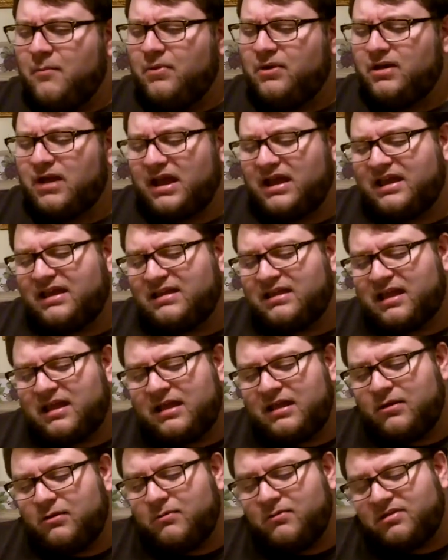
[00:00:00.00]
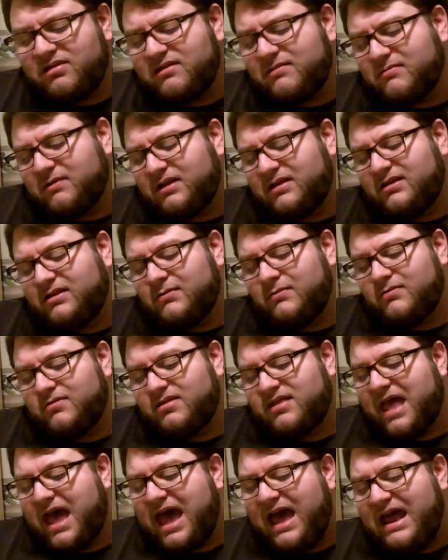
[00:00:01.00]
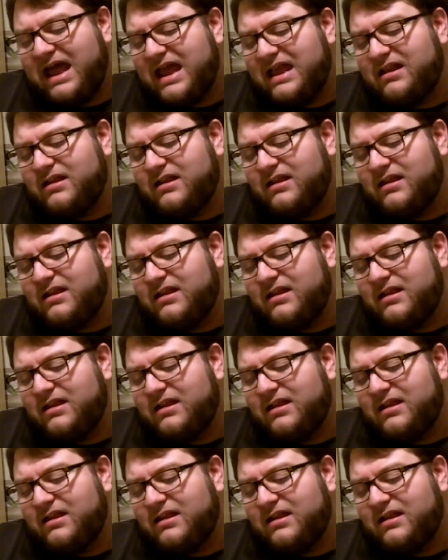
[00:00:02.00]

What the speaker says: But it almost seemed like there was that,